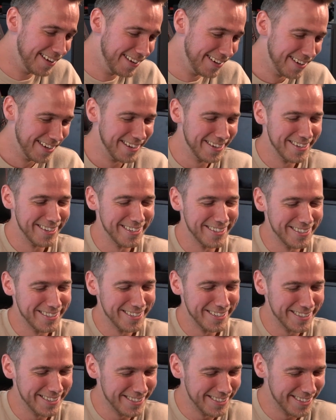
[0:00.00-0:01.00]

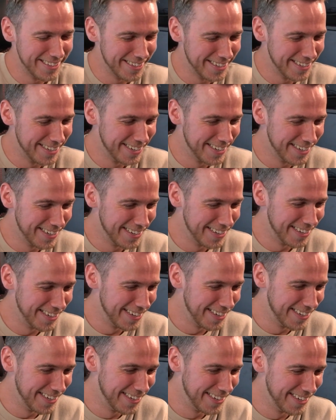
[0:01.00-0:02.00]

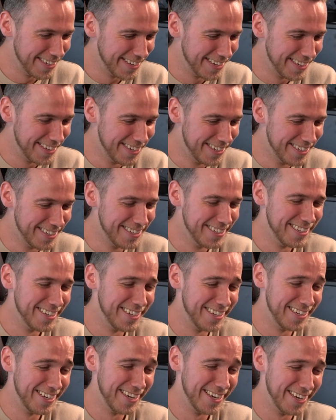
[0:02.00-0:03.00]

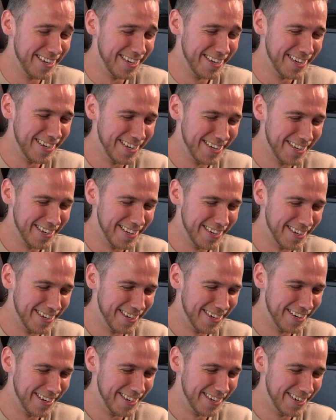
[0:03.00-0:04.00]

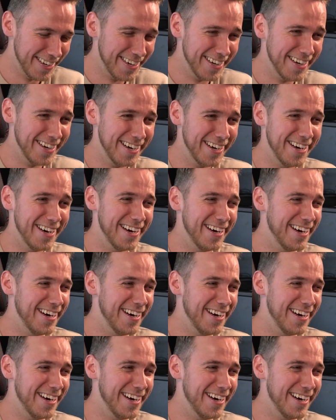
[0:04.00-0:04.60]
[no speech]